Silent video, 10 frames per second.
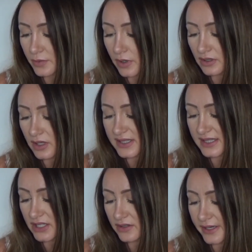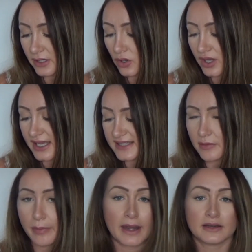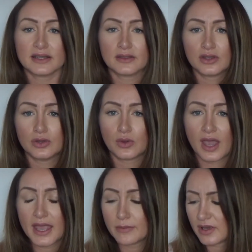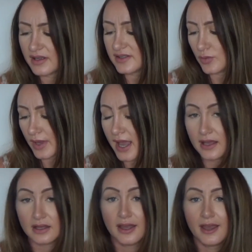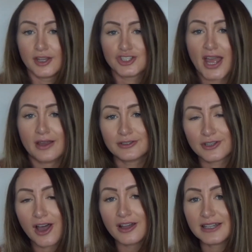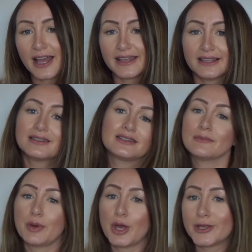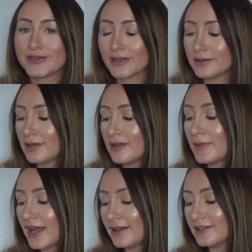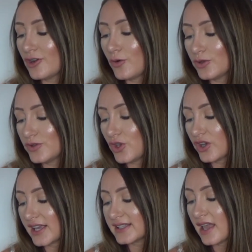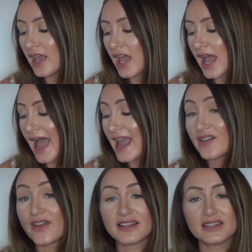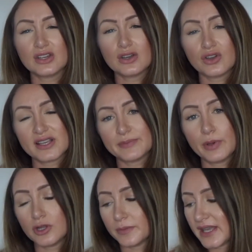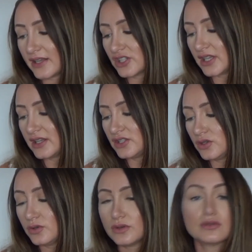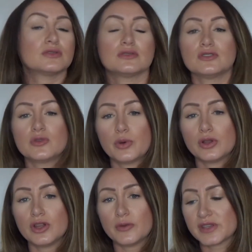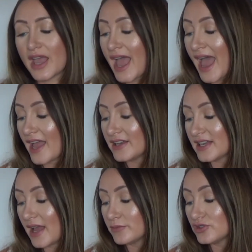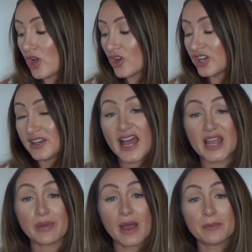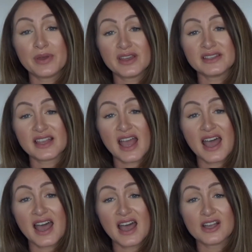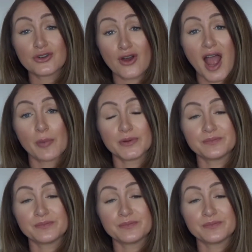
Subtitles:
Well, considering Huggies are banned in the UK because some child got like burns on them, I don't use Huggies. I have had the Huggies pull-ups actually. They do the pull-ups, and I'm not gonna lie, Pampers are crap.